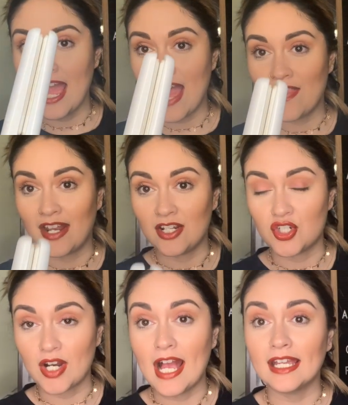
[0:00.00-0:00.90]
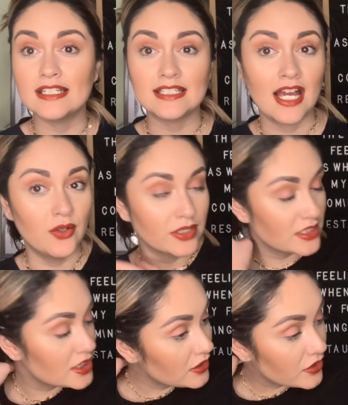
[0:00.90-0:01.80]
and then I drag it down
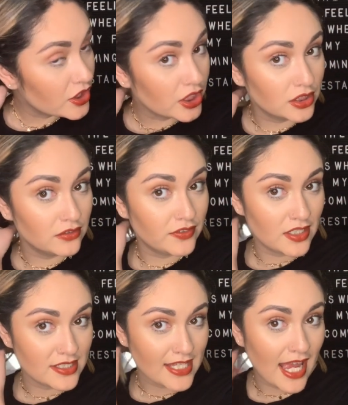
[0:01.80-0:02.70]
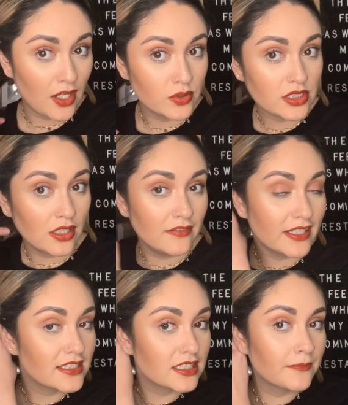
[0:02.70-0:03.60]
until the curl falls out of
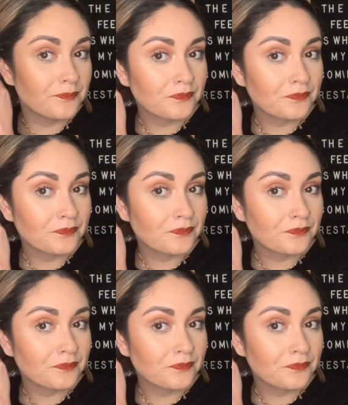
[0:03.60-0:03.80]
it.